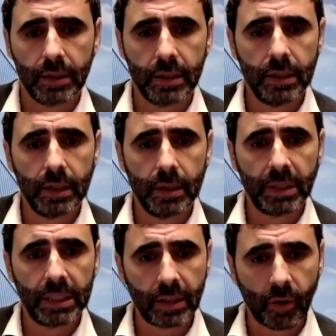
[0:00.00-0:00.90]
the
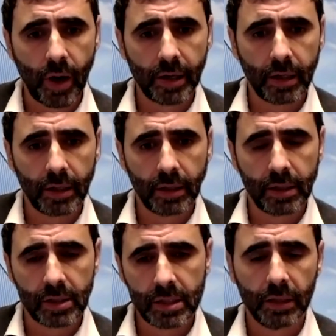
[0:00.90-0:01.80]

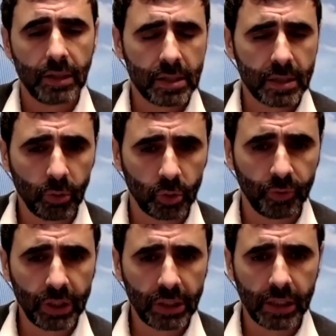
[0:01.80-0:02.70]
Mediterranean Sea and the south
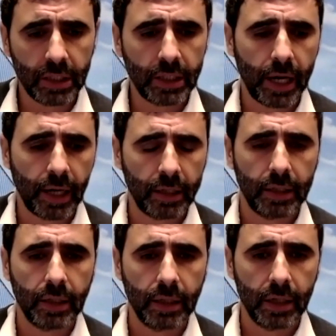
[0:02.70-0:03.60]
of Italy can
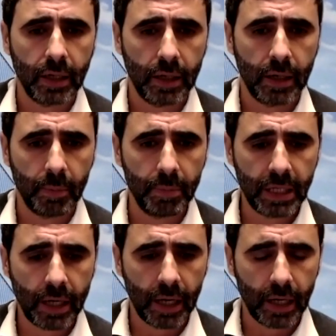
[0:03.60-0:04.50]

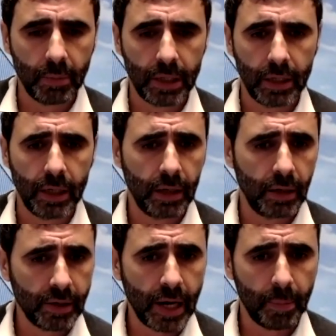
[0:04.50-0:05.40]
become
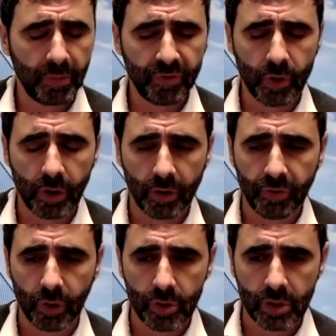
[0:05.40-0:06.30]
an hub for
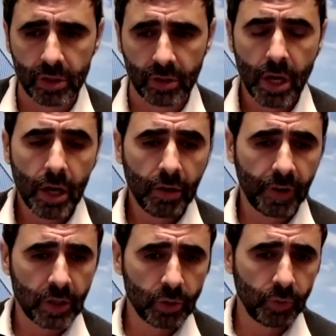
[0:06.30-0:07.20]
logistics.
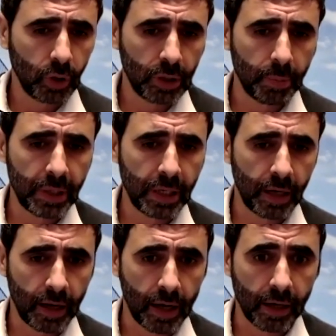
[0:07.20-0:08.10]
First of all, the
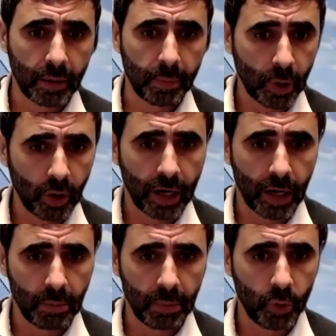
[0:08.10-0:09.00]
PNRR
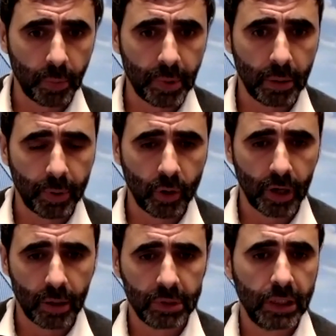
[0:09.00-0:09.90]
program, European
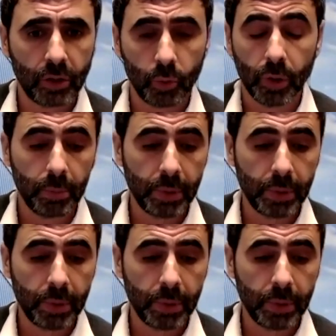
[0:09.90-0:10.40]
program that will